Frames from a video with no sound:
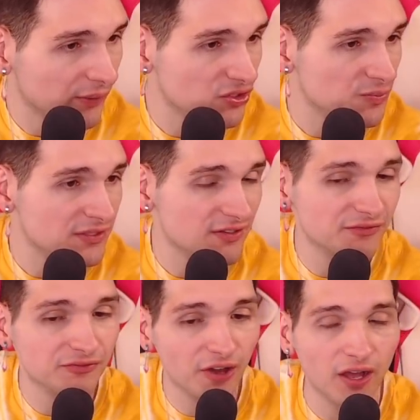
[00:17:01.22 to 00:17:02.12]
which means
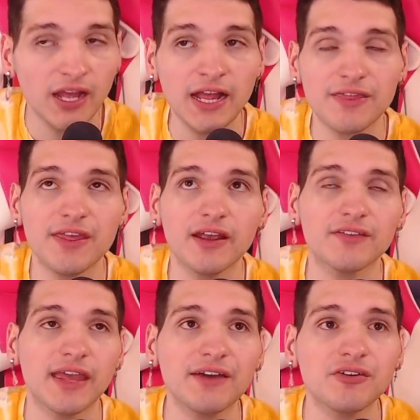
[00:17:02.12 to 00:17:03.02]

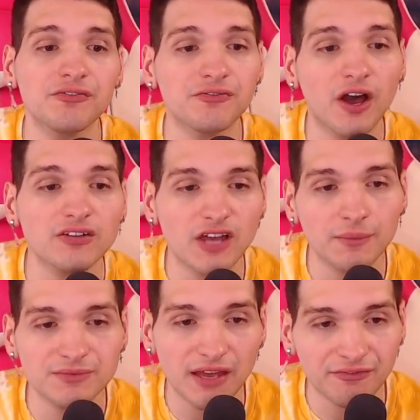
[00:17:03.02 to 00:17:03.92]
they have a fucked
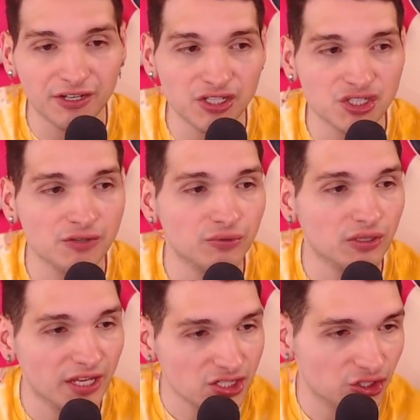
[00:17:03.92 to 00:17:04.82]
up definition of
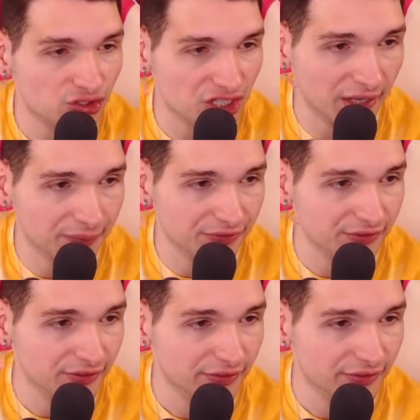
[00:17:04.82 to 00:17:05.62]
relationships.